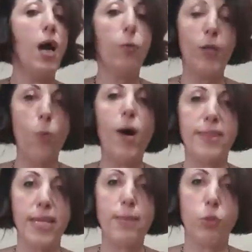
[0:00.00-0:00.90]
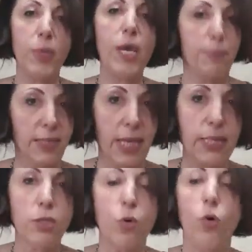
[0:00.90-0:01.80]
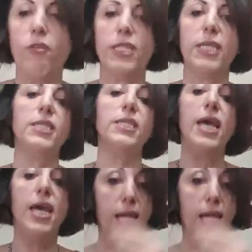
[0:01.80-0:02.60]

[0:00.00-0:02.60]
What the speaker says: we don't want them to be upset over this.